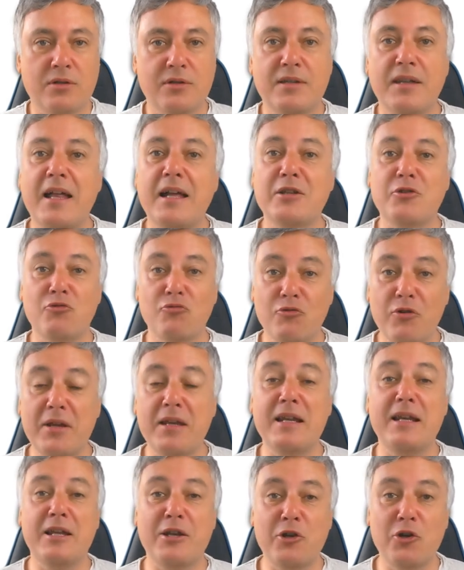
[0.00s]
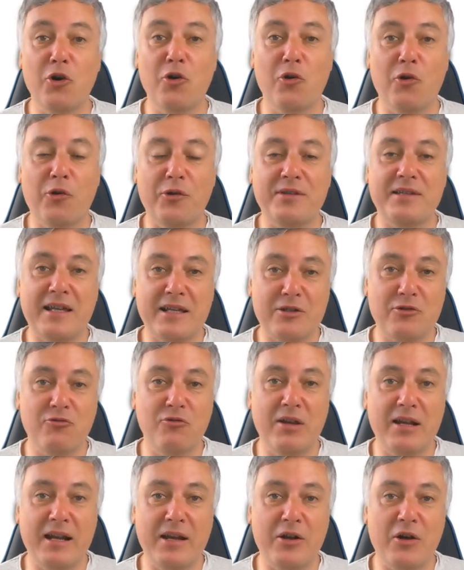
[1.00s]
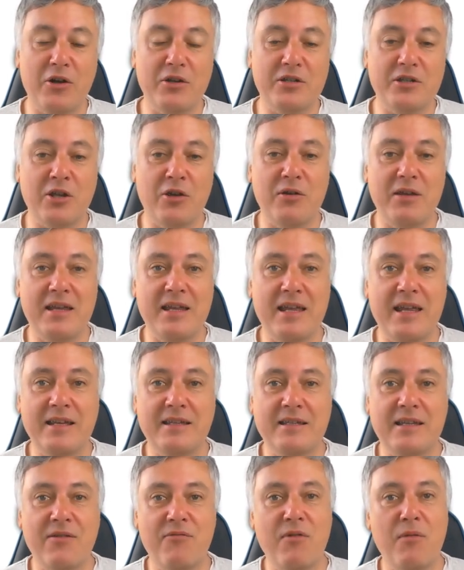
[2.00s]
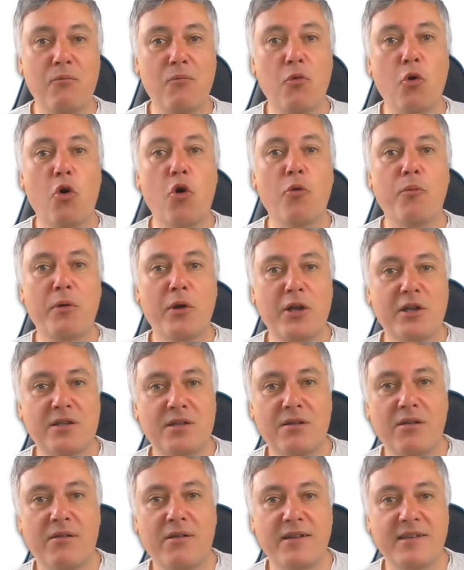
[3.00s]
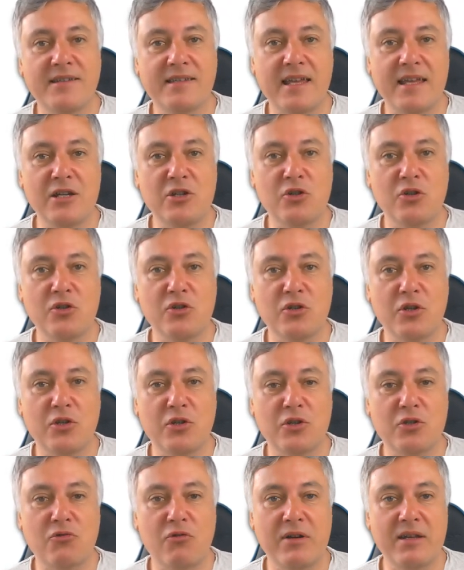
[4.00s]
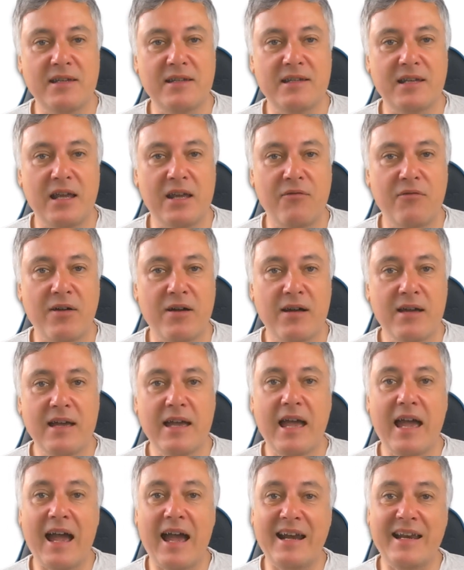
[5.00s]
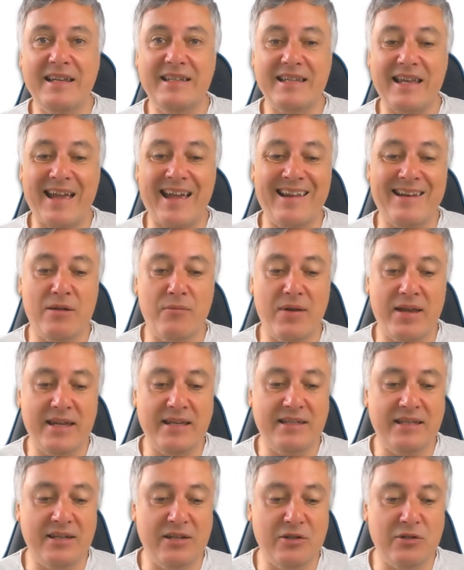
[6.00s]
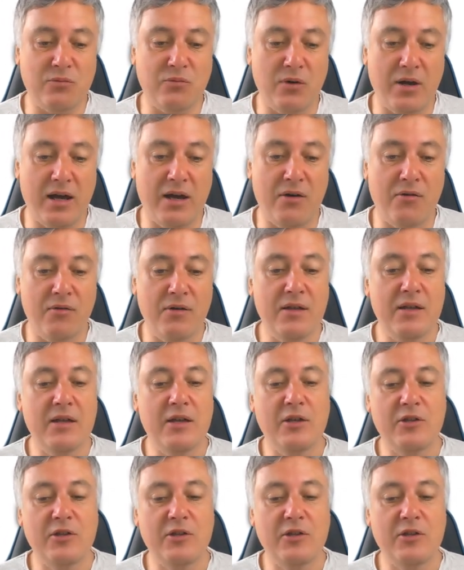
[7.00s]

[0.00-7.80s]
So that's really cool. So that's really nice. So it's giving more personalization to the screensaver, and it's animated as well.